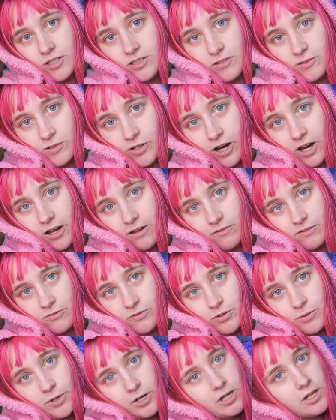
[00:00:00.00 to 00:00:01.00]
Subscribe
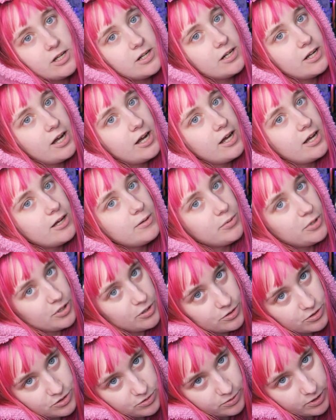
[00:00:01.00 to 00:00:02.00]
if you want. I
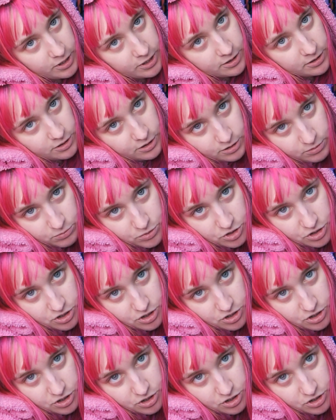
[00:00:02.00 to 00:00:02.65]
post random